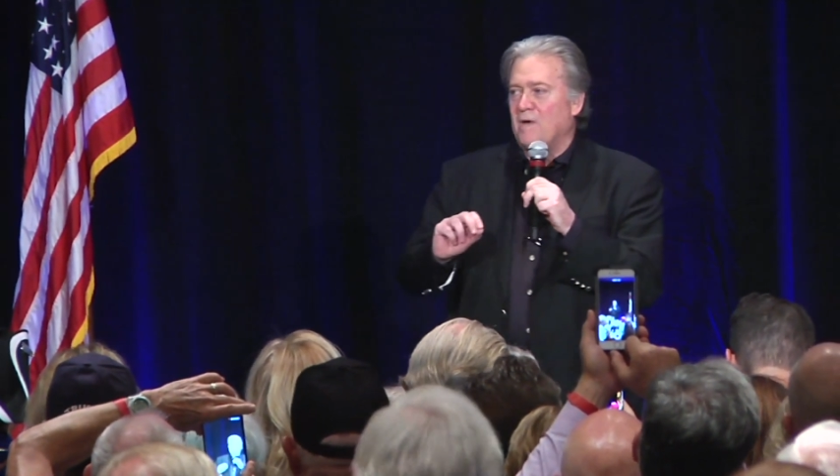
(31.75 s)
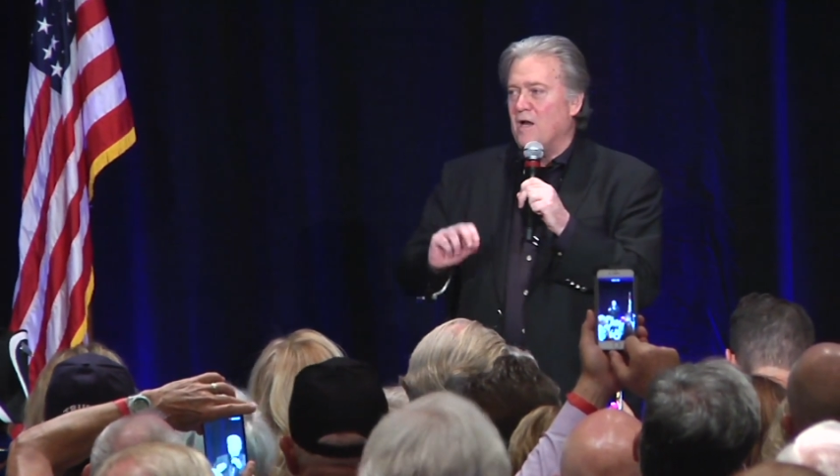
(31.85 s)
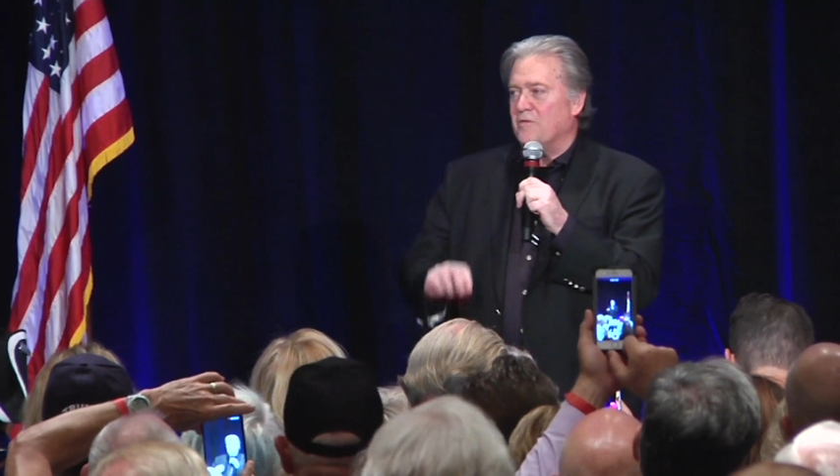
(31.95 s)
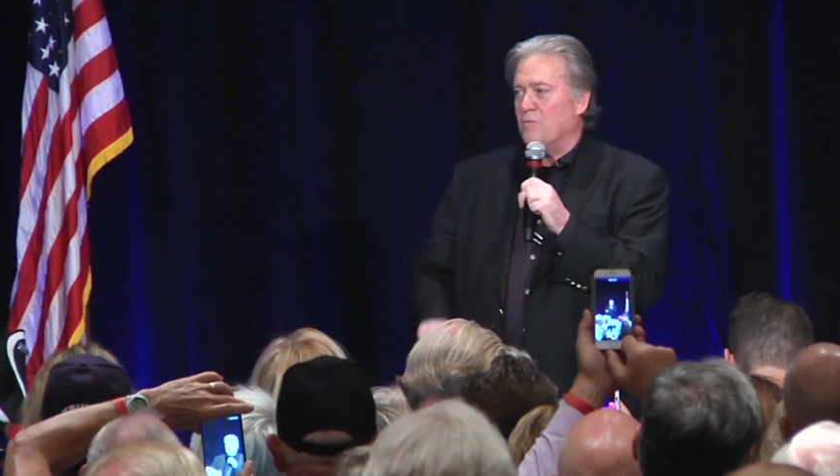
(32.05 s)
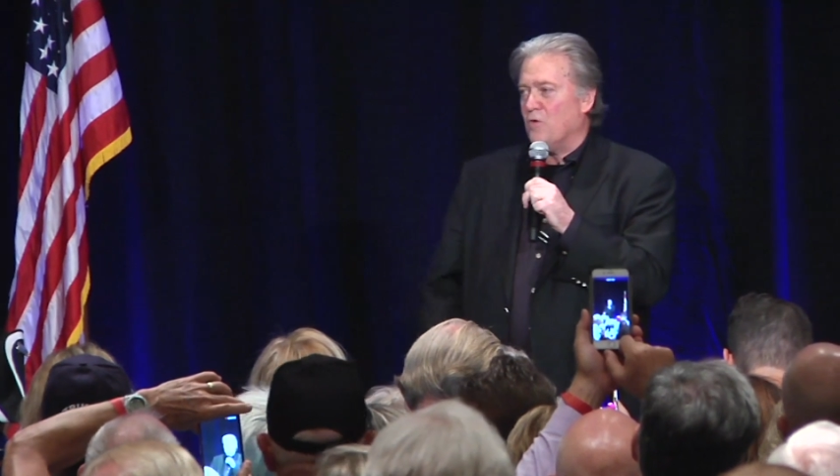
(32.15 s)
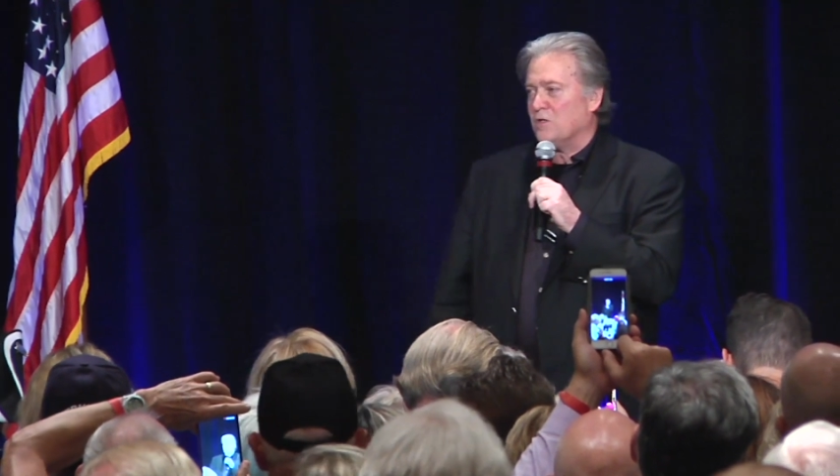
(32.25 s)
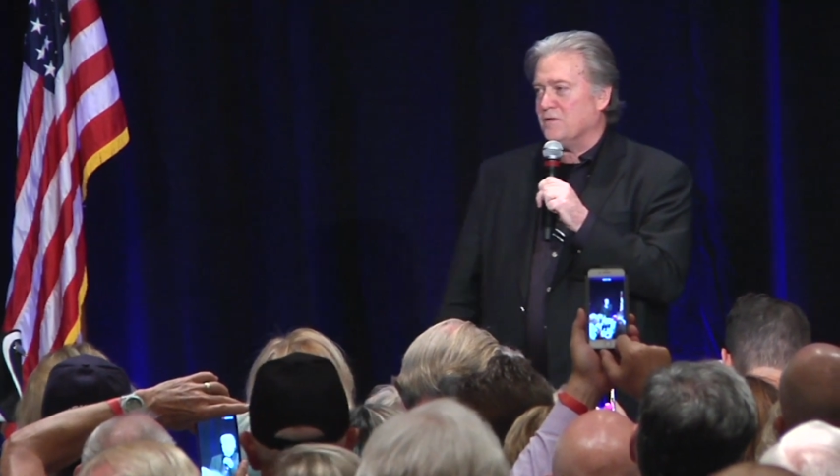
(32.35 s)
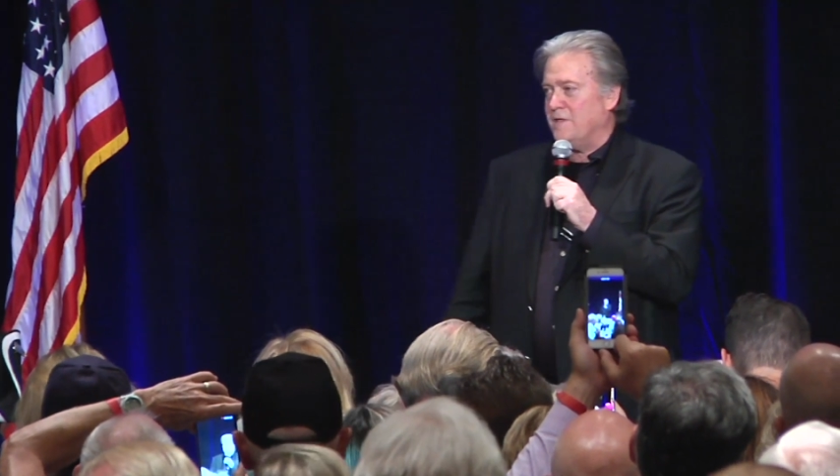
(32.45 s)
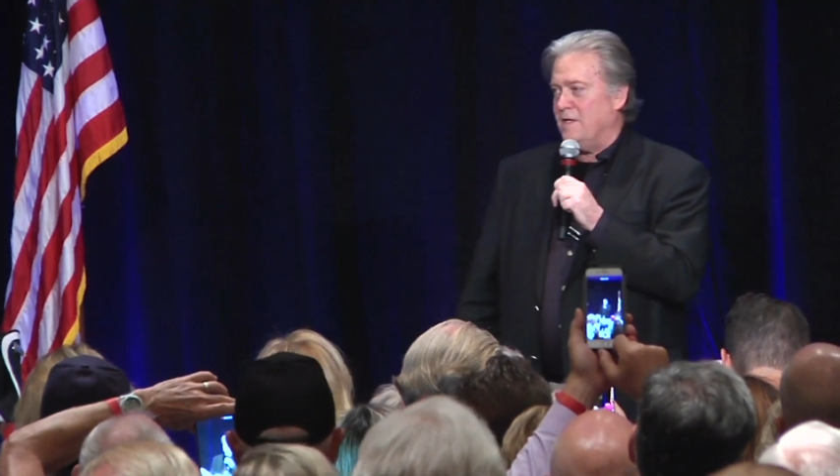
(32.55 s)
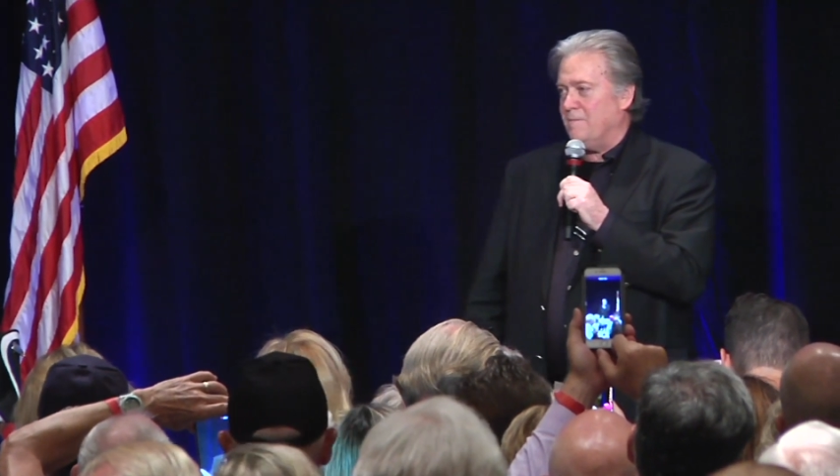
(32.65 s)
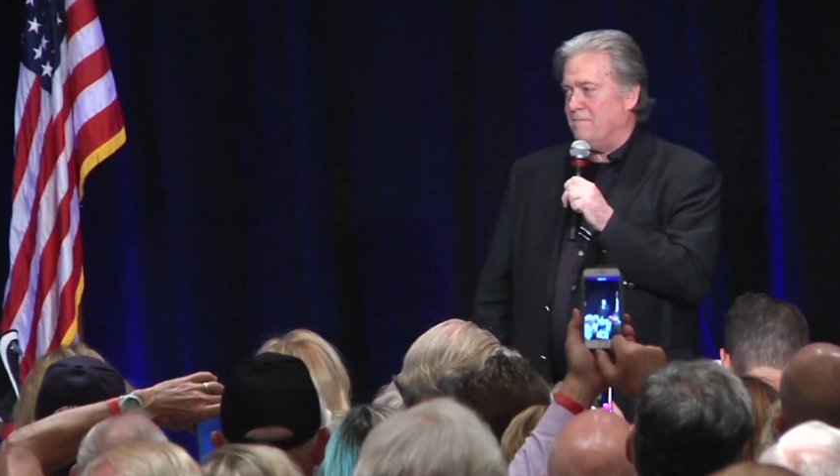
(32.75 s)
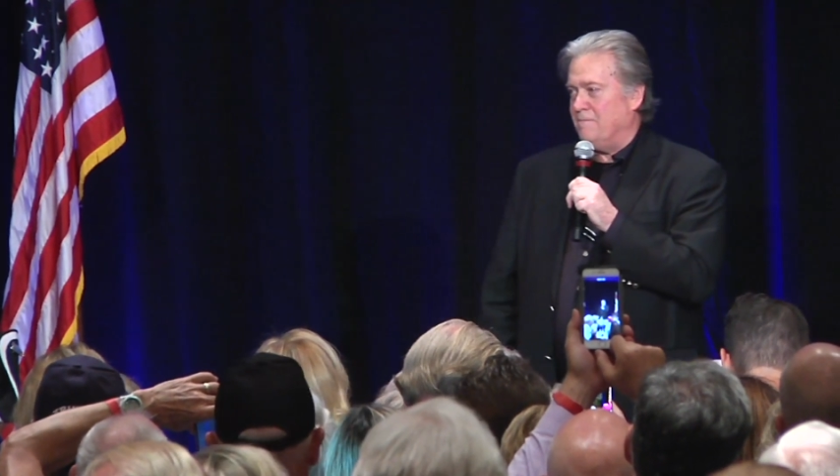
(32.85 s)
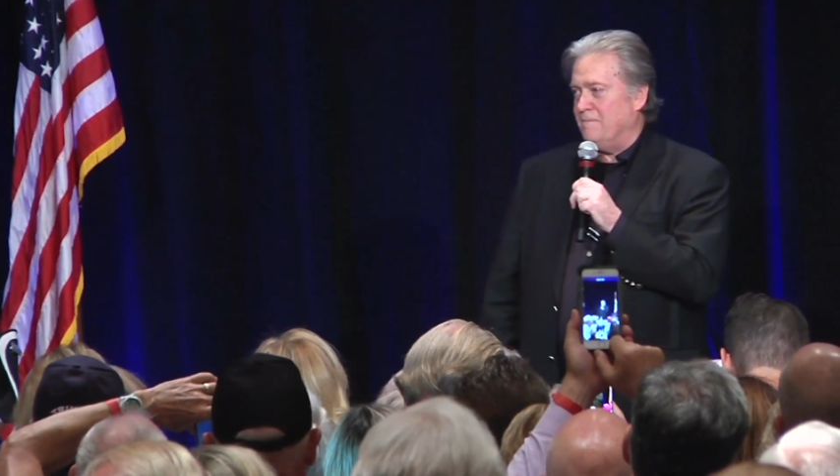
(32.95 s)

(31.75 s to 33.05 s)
model that works for them.